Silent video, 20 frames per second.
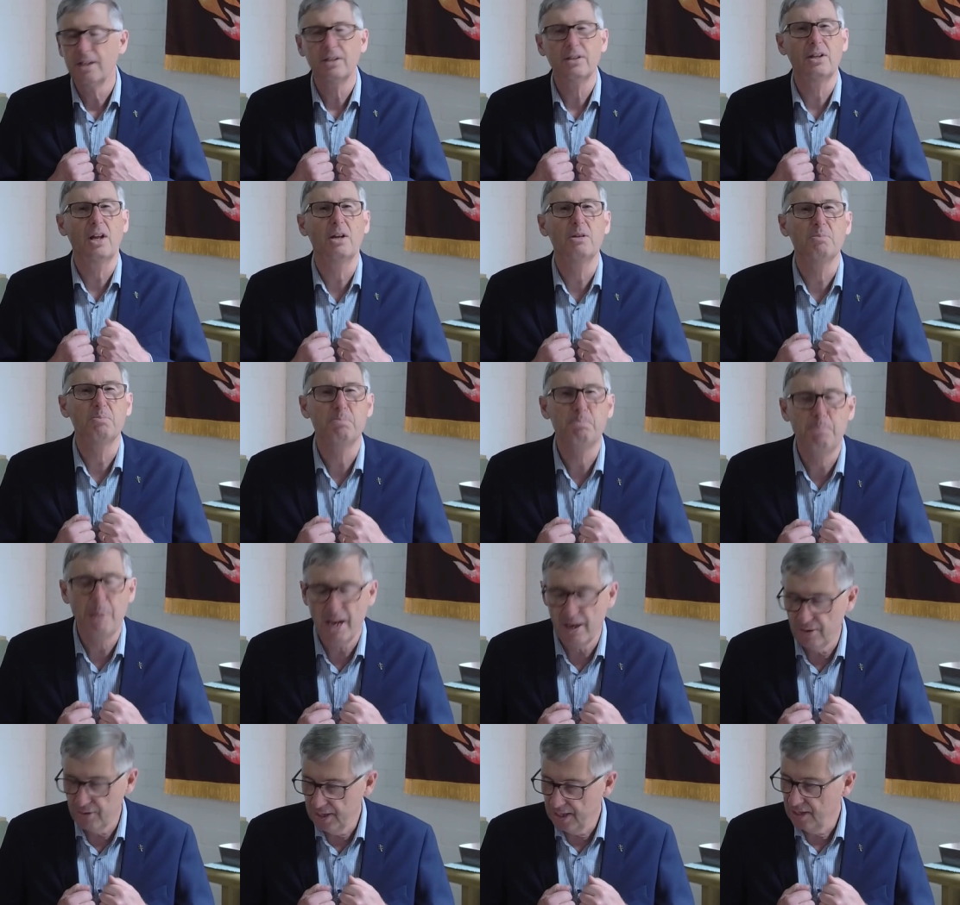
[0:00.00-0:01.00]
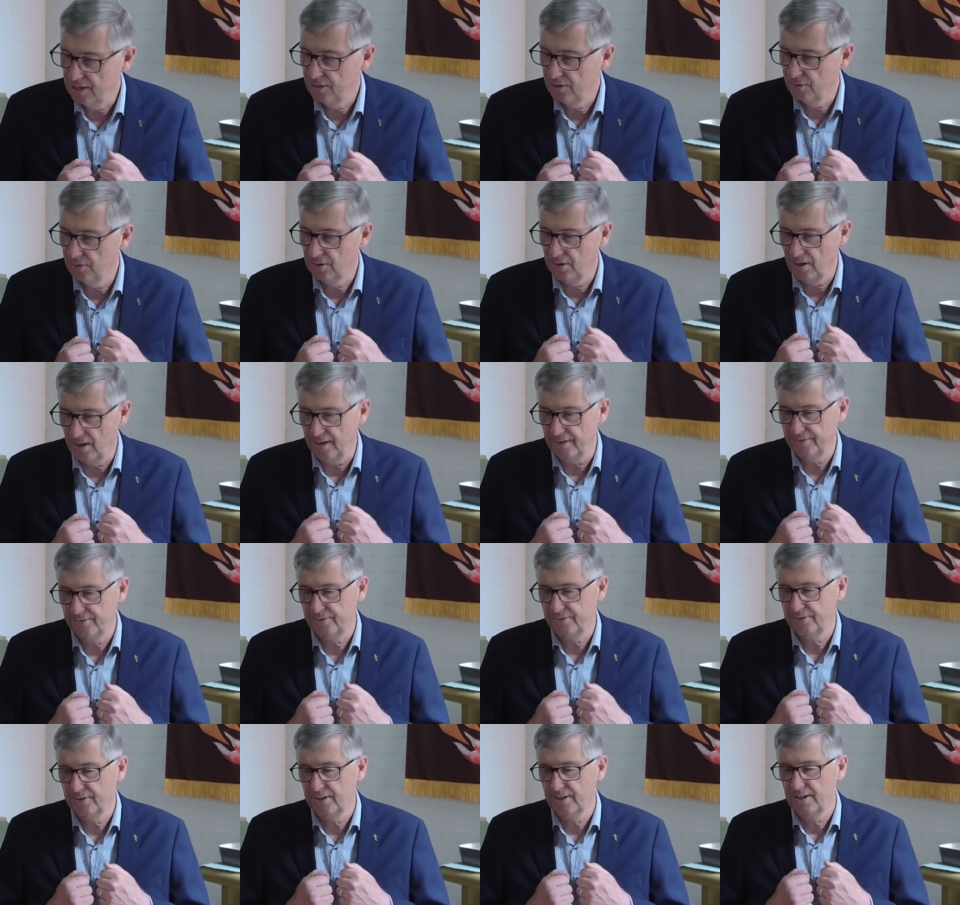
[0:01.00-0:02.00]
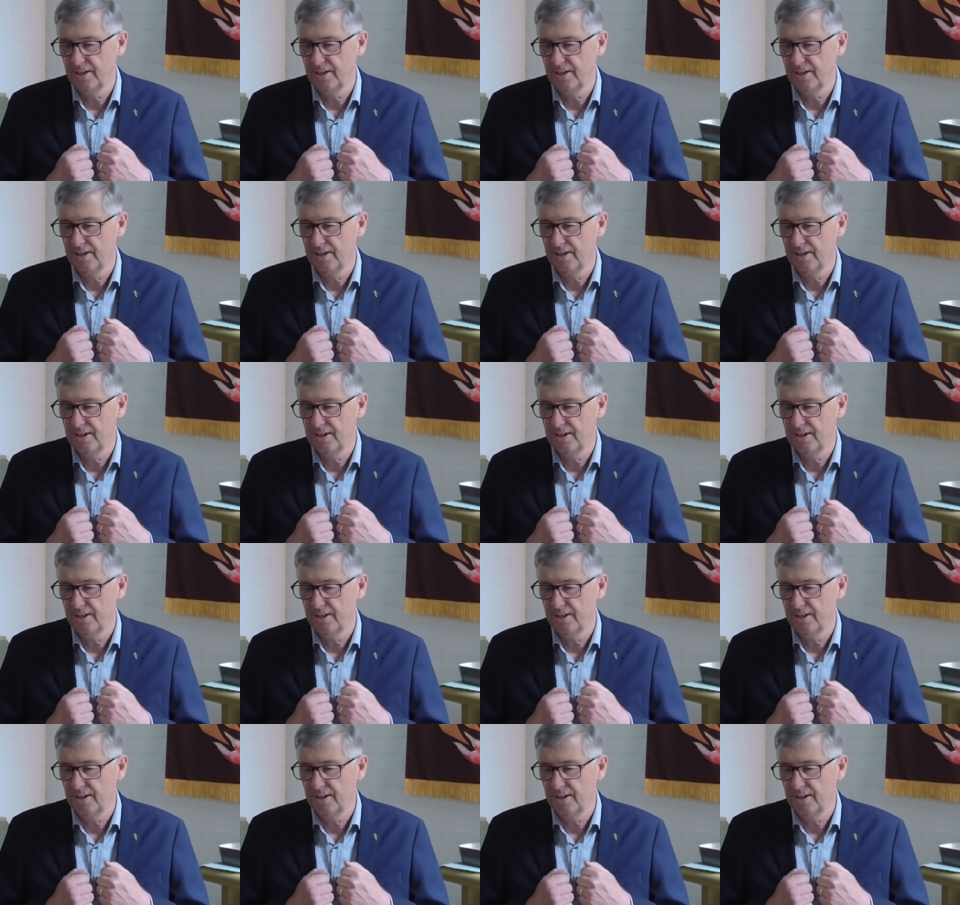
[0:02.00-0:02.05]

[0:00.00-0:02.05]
Don't bury your life.